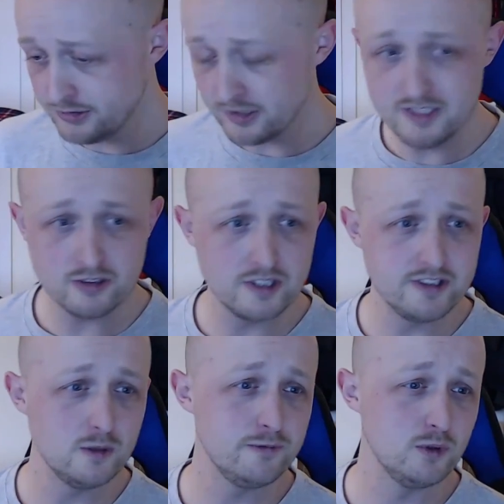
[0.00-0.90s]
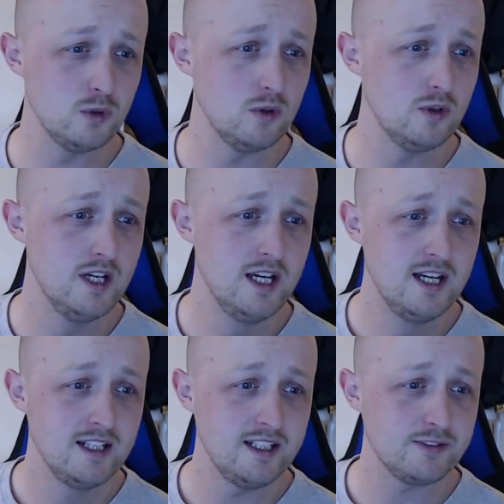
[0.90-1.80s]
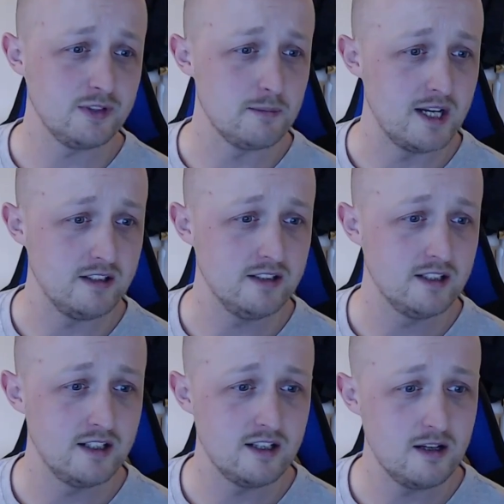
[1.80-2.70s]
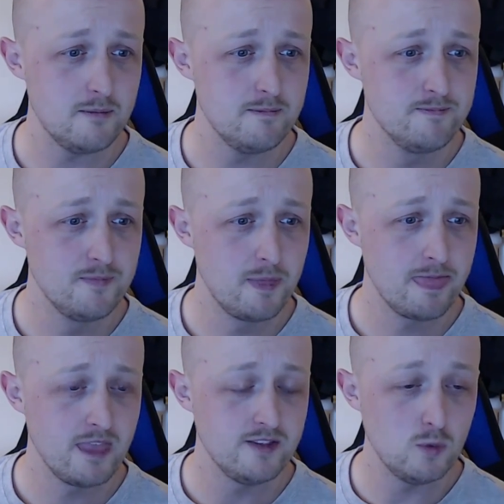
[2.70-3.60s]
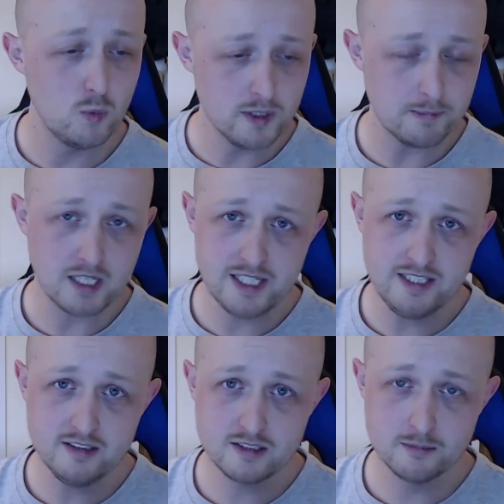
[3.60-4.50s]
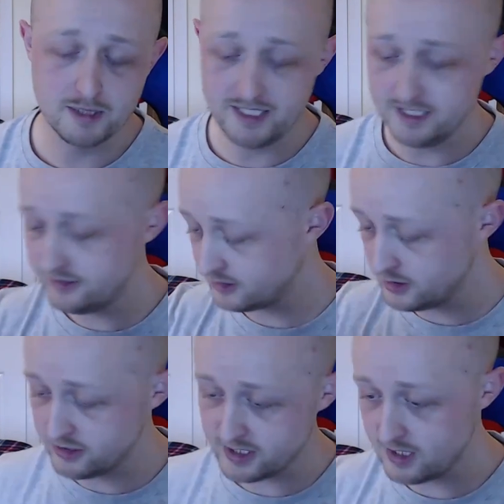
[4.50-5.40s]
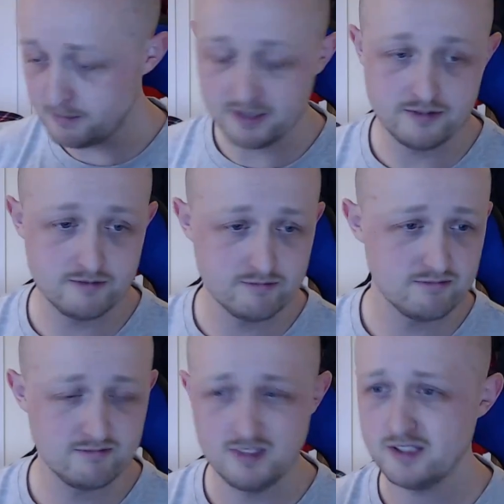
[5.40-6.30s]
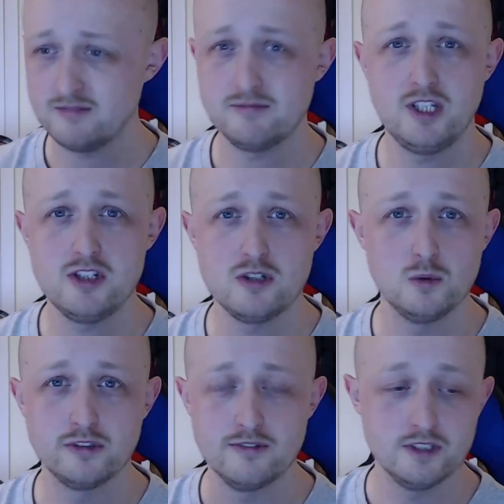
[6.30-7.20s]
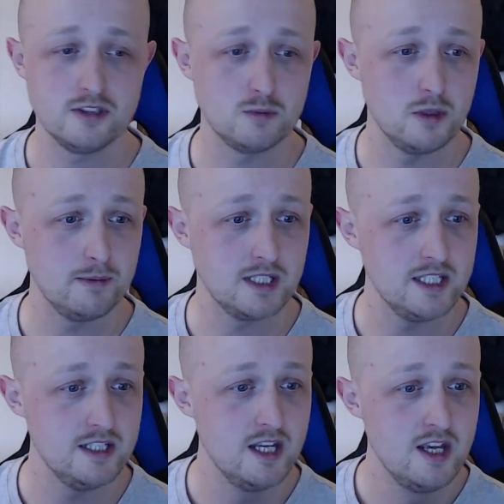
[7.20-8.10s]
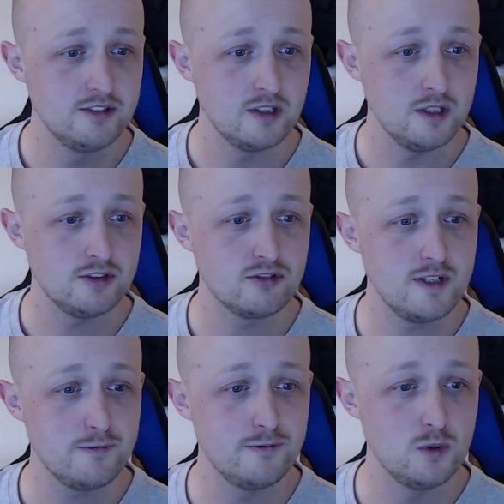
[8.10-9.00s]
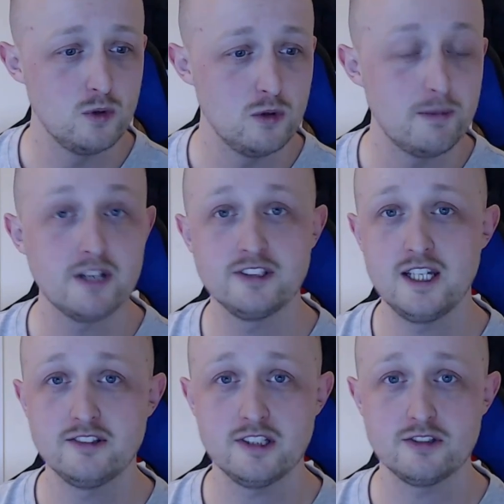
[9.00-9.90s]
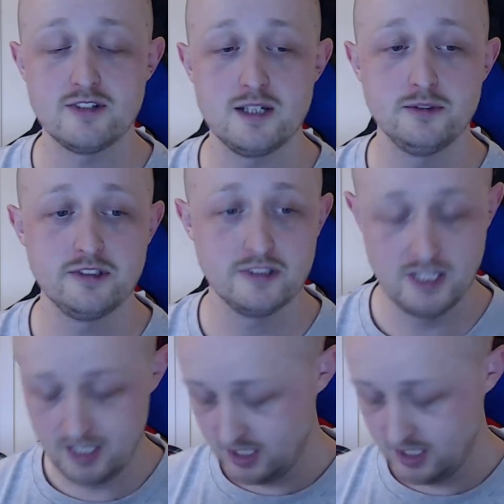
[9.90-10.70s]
so these are ideal for, let's think about it, they're wipe clean completely, so you just get a bit of like tissue or something, just wipe it clean. So it's great for passing headsets around.